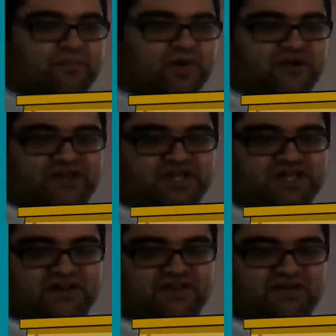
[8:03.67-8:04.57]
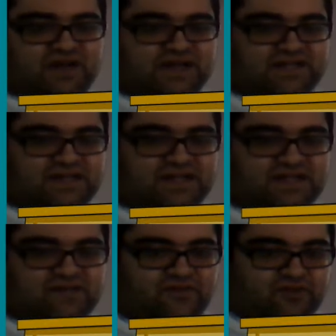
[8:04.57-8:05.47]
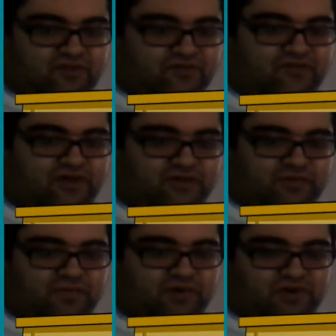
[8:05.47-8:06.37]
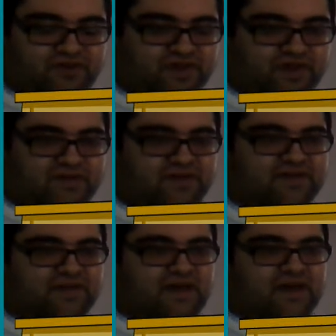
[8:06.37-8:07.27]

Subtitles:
Percy Jackson 19 Thief, the first book series,